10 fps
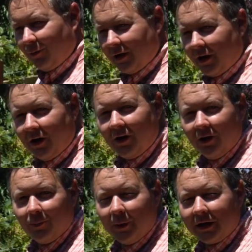we
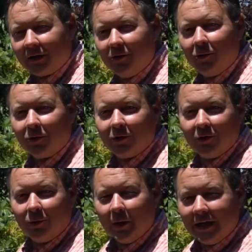are about a quarter
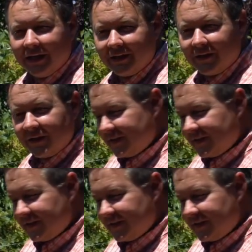of the way into the